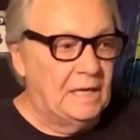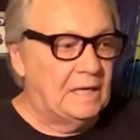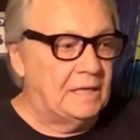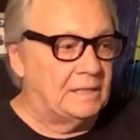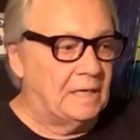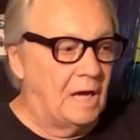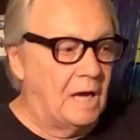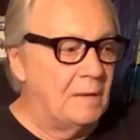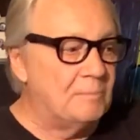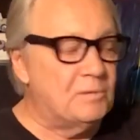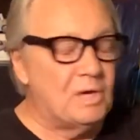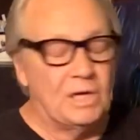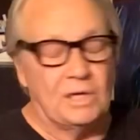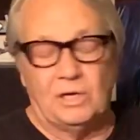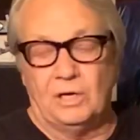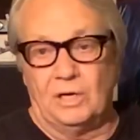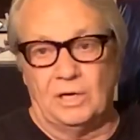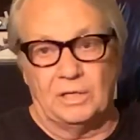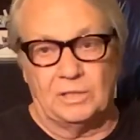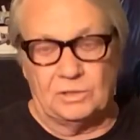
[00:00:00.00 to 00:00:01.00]
Now, I'm not
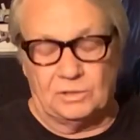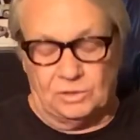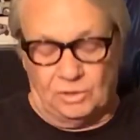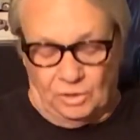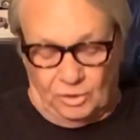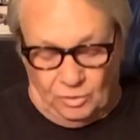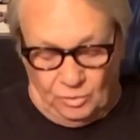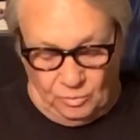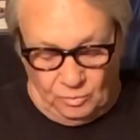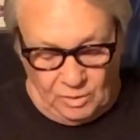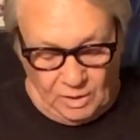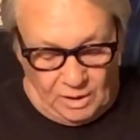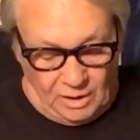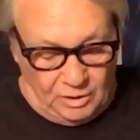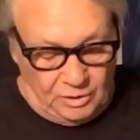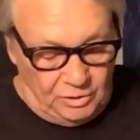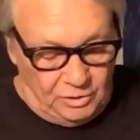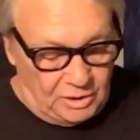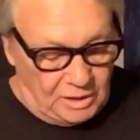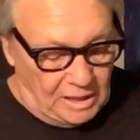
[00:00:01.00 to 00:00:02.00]
going to
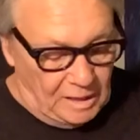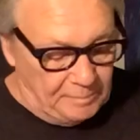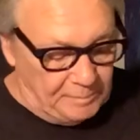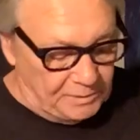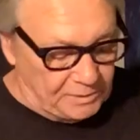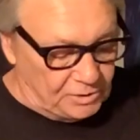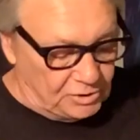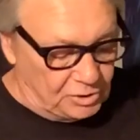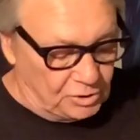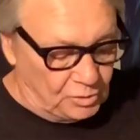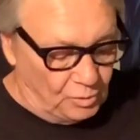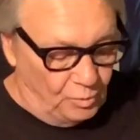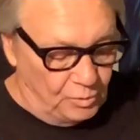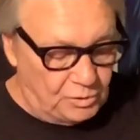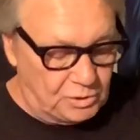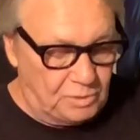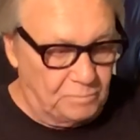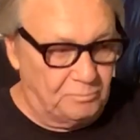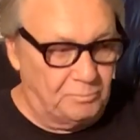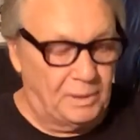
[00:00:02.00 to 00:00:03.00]
hook up a
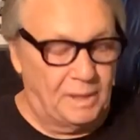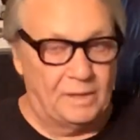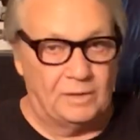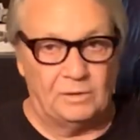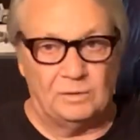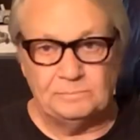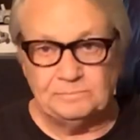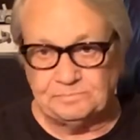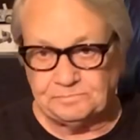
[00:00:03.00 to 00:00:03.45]
distortion pedal.